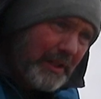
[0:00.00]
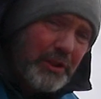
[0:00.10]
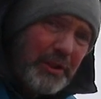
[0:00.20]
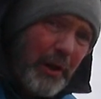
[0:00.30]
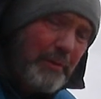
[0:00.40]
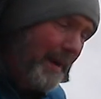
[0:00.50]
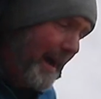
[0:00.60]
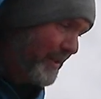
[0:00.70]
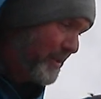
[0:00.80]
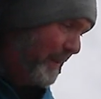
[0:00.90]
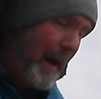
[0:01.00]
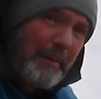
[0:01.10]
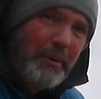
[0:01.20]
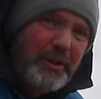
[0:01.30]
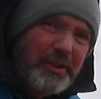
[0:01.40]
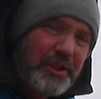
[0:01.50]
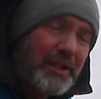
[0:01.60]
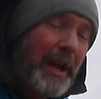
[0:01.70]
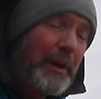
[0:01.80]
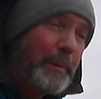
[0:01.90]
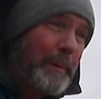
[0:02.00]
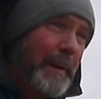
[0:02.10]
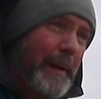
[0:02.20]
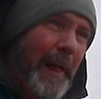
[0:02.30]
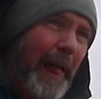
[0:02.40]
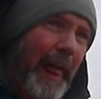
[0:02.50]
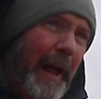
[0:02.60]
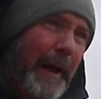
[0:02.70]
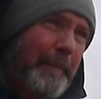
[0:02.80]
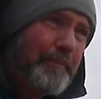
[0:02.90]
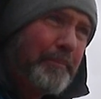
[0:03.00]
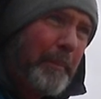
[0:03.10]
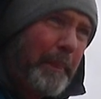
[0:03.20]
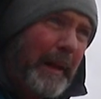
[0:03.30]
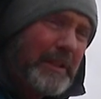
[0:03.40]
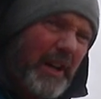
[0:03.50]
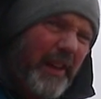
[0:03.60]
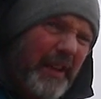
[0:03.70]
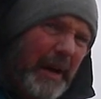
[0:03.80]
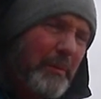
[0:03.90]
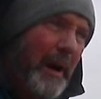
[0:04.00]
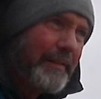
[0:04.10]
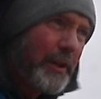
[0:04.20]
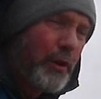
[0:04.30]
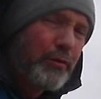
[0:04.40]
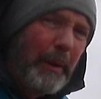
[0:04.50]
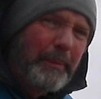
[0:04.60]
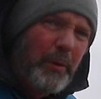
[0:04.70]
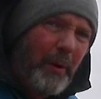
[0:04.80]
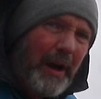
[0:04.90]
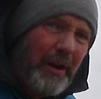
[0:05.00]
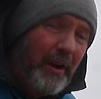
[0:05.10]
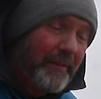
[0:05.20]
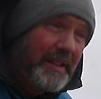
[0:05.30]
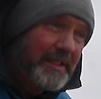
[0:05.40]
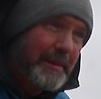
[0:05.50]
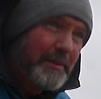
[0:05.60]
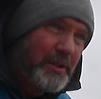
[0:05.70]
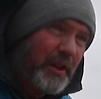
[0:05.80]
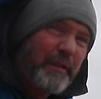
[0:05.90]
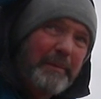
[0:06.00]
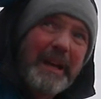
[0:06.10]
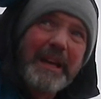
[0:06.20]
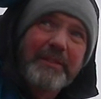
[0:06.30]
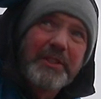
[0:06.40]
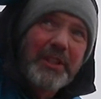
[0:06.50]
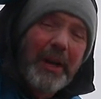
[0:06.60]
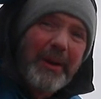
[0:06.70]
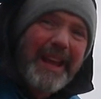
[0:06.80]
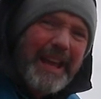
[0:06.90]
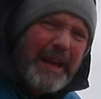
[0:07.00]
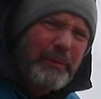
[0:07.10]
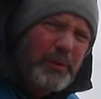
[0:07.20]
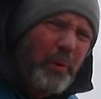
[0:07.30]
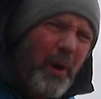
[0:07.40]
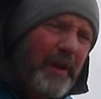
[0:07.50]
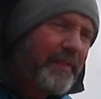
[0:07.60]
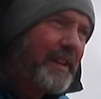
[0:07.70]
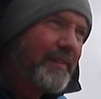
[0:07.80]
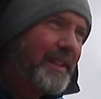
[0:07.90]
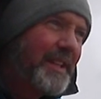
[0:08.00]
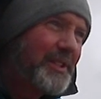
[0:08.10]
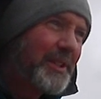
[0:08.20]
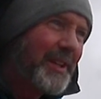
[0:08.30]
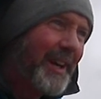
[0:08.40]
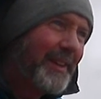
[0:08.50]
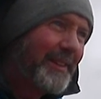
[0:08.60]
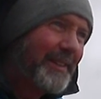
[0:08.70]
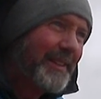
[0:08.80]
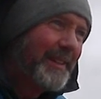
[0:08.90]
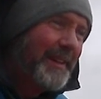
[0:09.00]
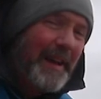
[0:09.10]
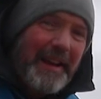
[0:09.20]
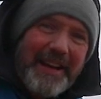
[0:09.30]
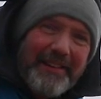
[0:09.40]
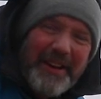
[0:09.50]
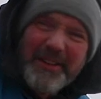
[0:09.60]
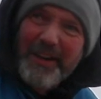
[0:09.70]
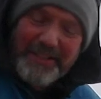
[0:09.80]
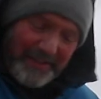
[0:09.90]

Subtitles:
so much, but I'm on a slope. So I think I might have to crop quite a lot of this image off, but even so, it was worth giving this a go. Now, I